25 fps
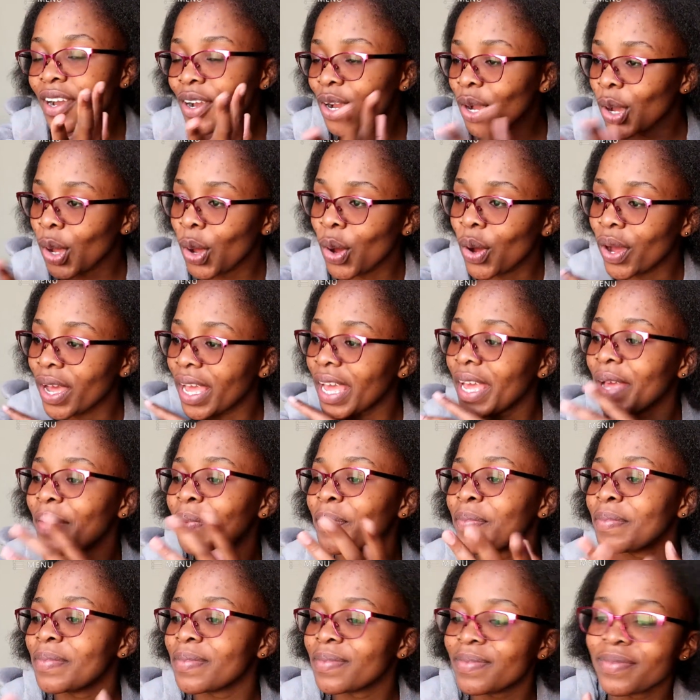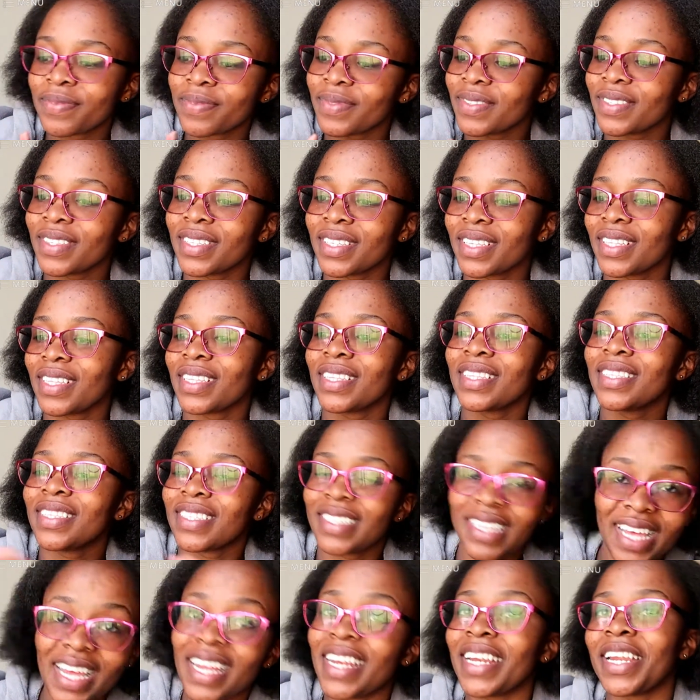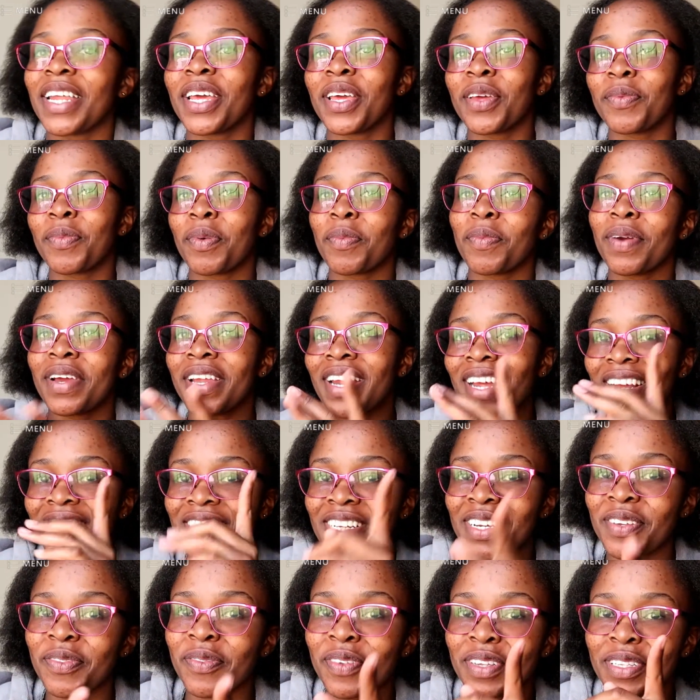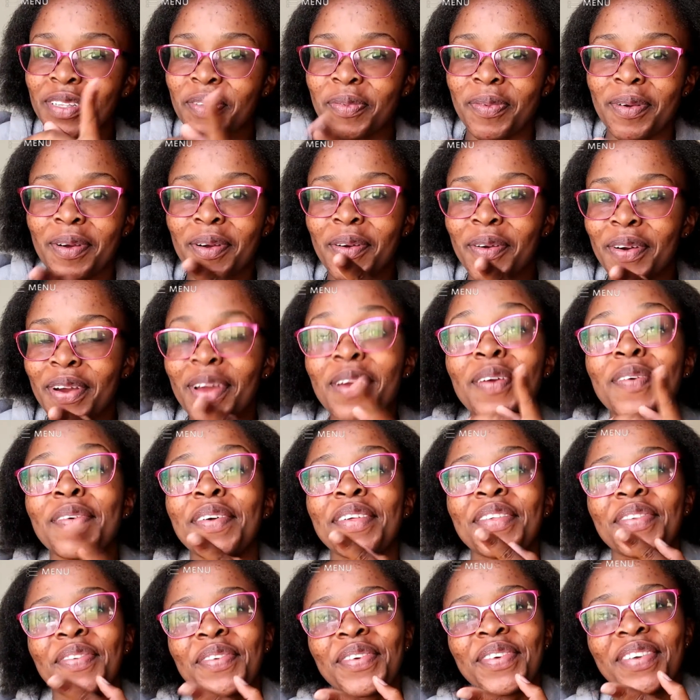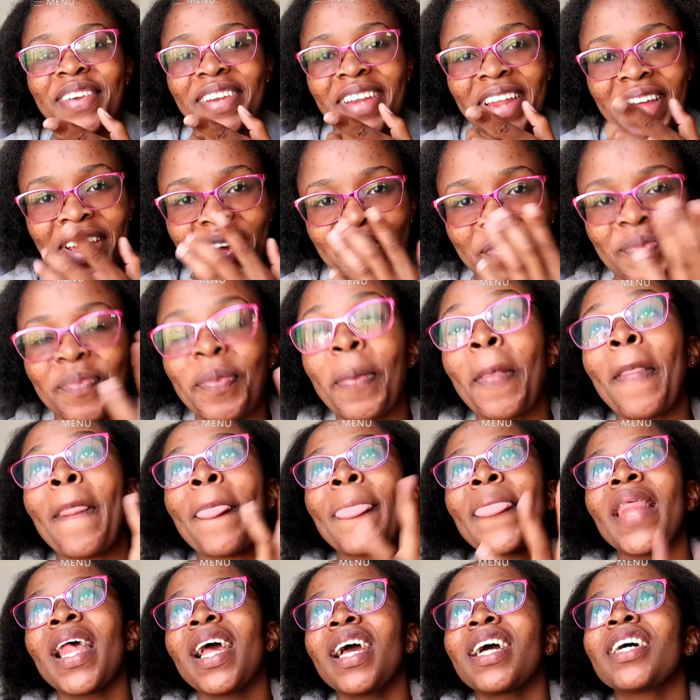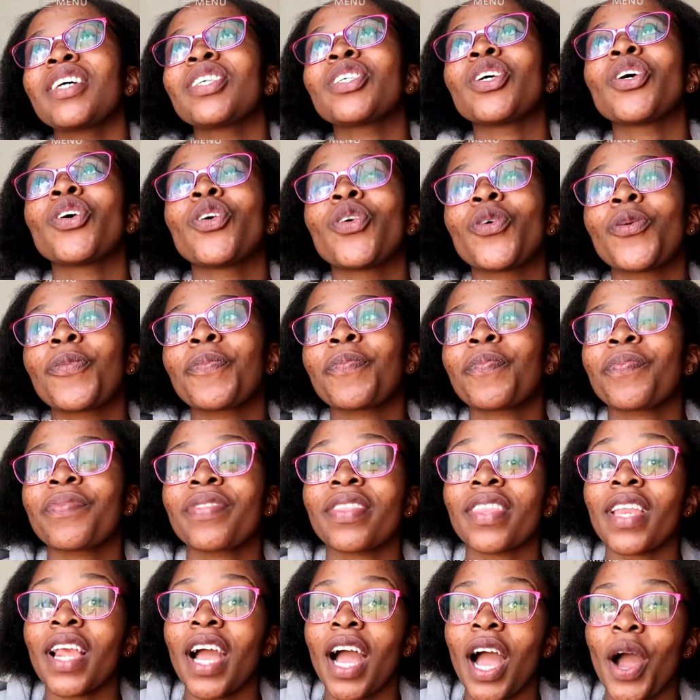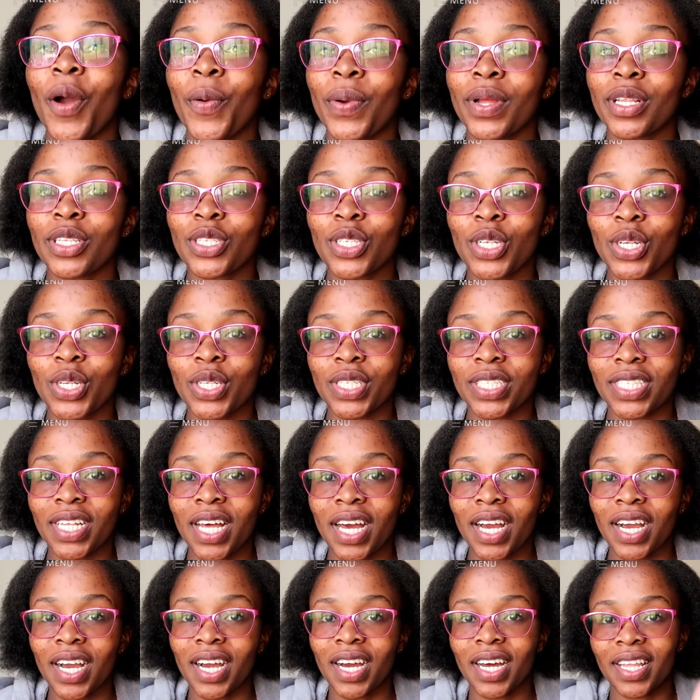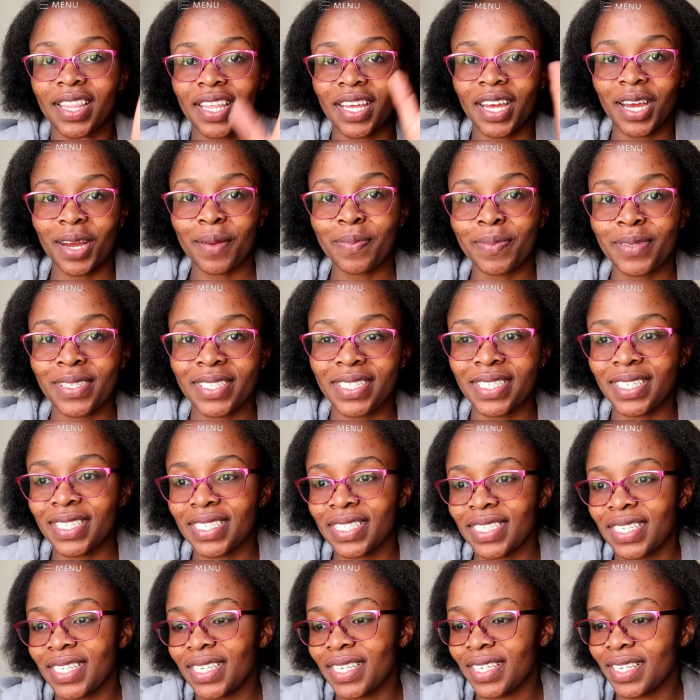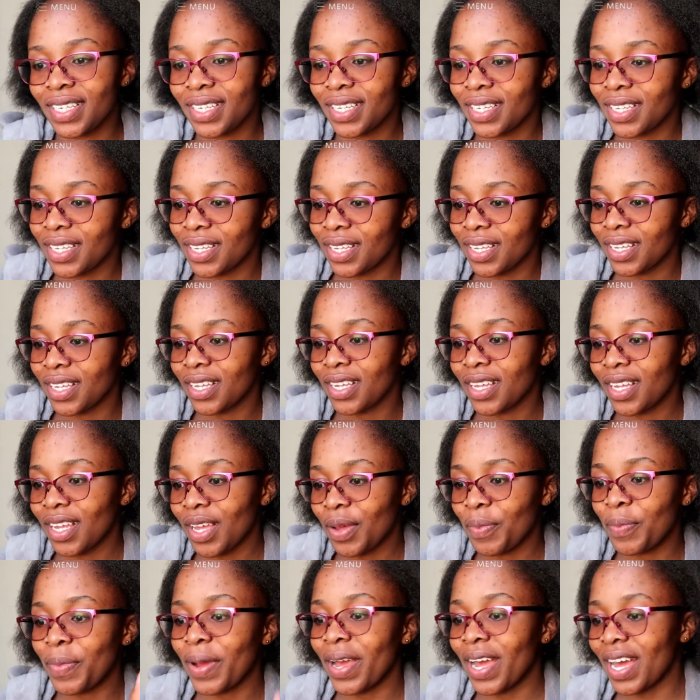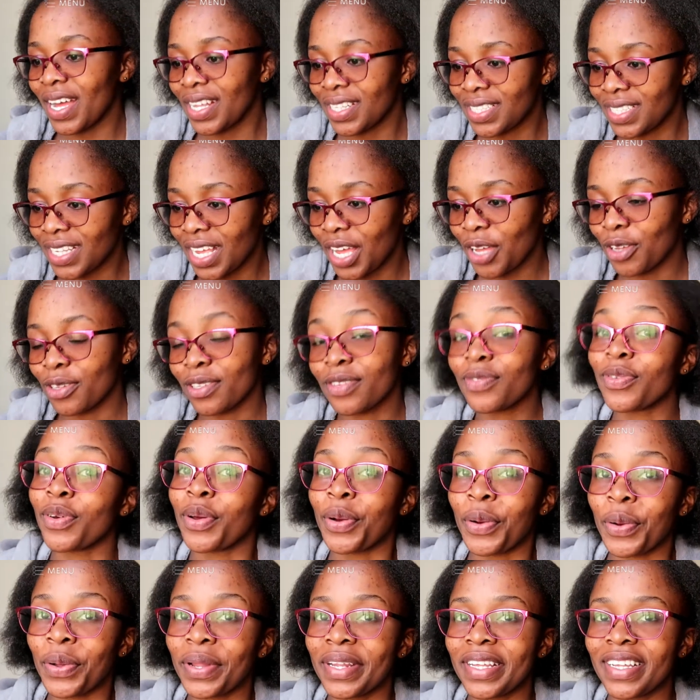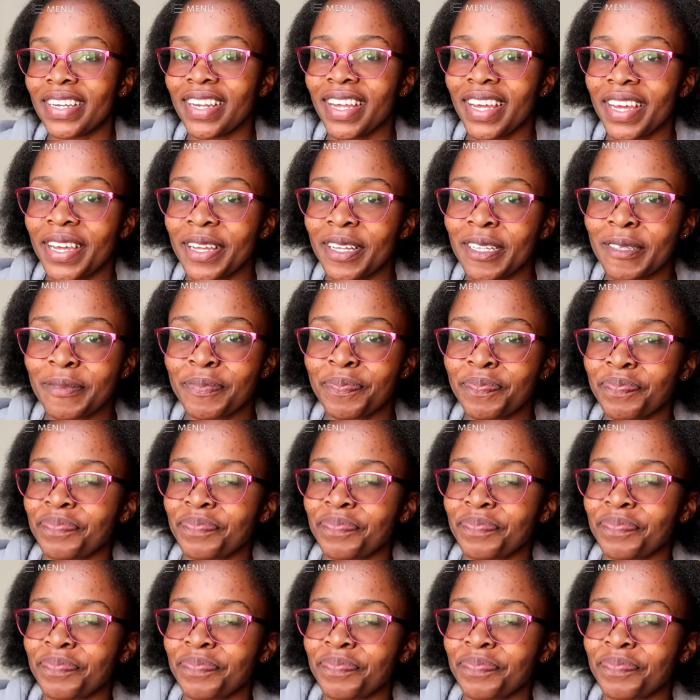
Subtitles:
call him that name. I might actually mess up and call him his real name. So I went to Lusaka, the capital city, my aunt's house for a holiday,